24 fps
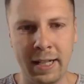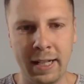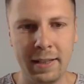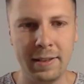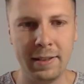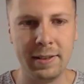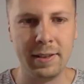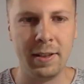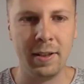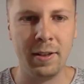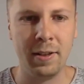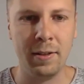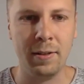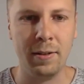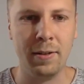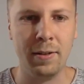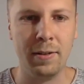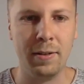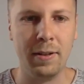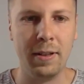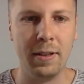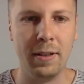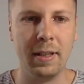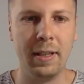So
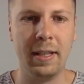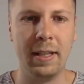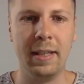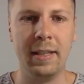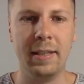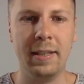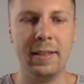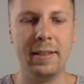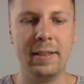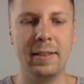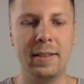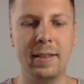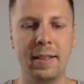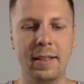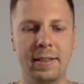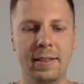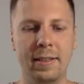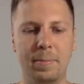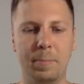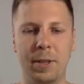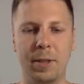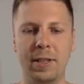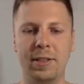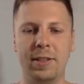it's
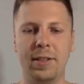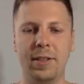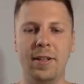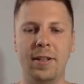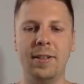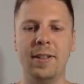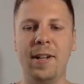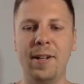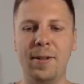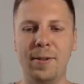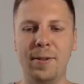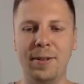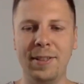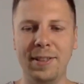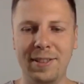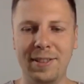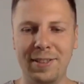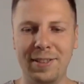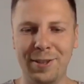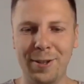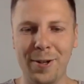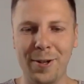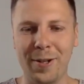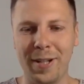persona who is
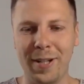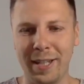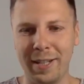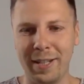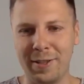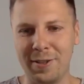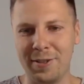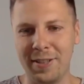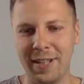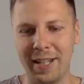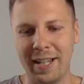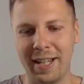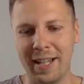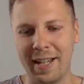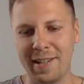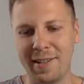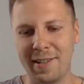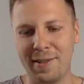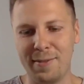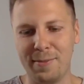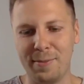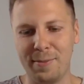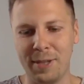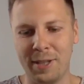talking to the
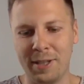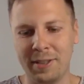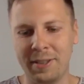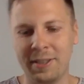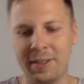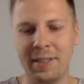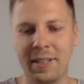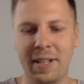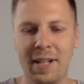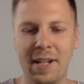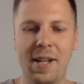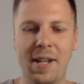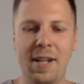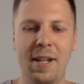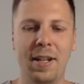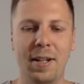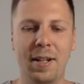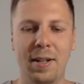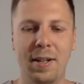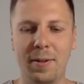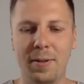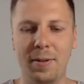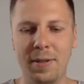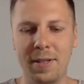customers,
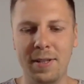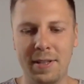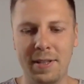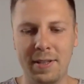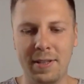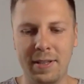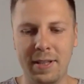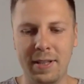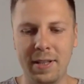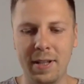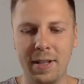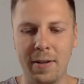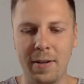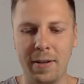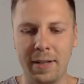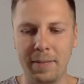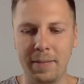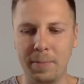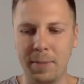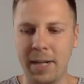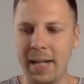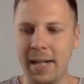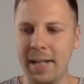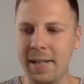who is and
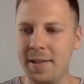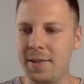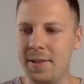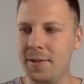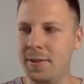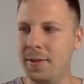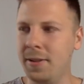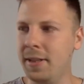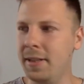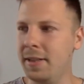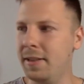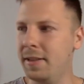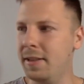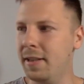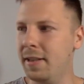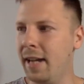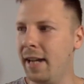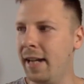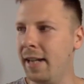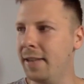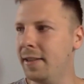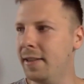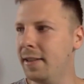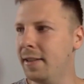brands do it,
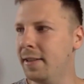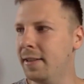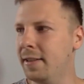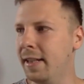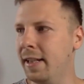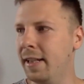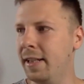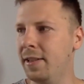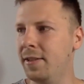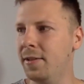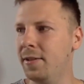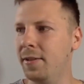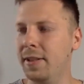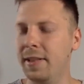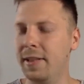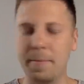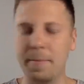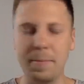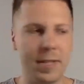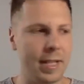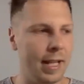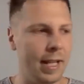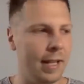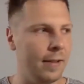either they do it
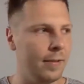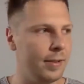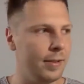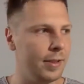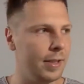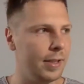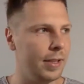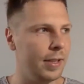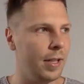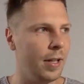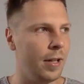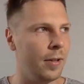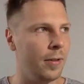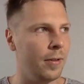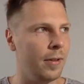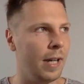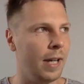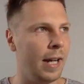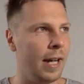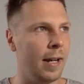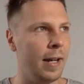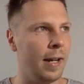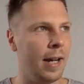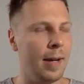themselves.
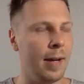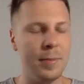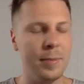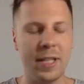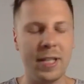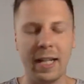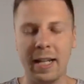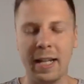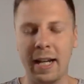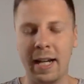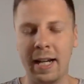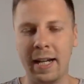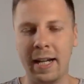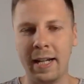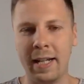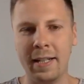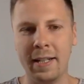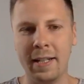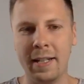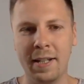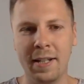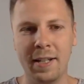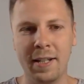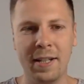I'm the guy,
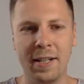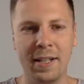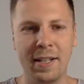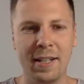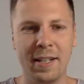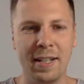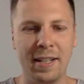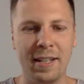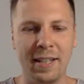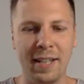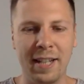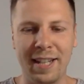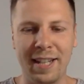like